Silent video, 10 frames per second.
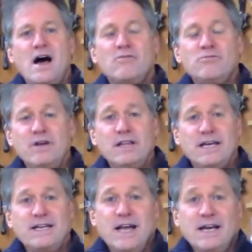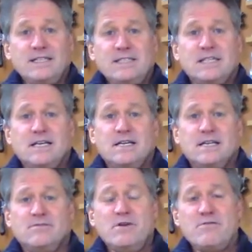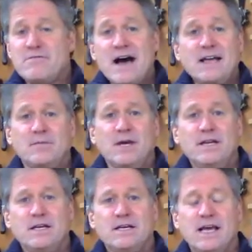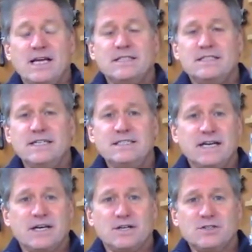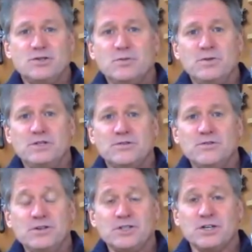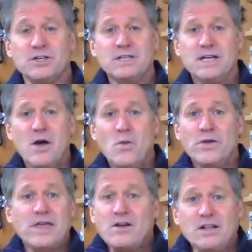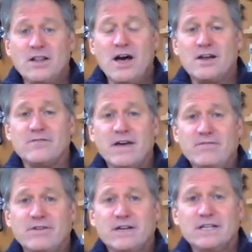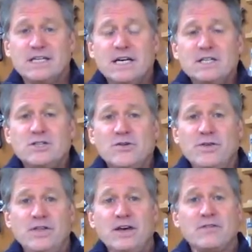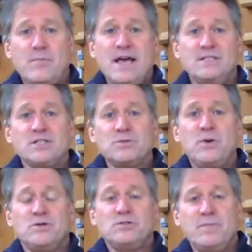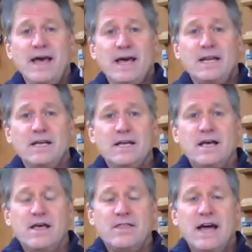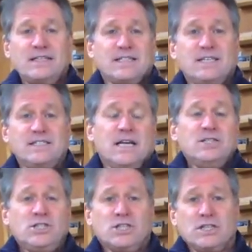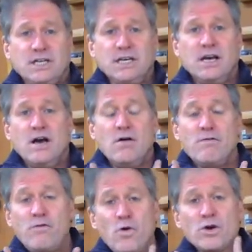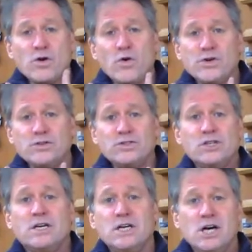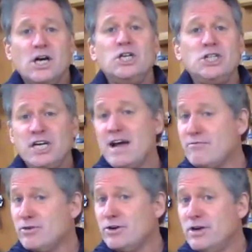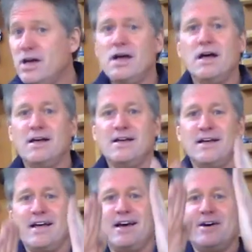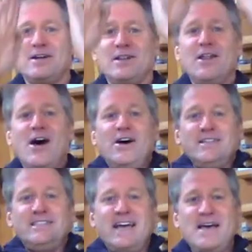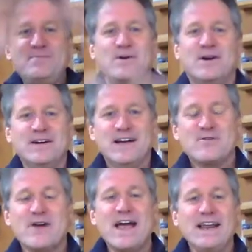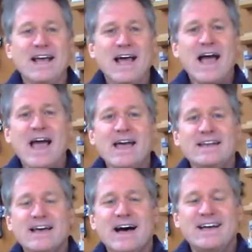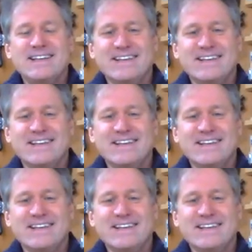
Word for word: a really nice refinement and detail to a piece of furniture without a lot of effort. So if you think of a pencil post bed, that's essentially four corners chamfered on a long taper, right? And uh,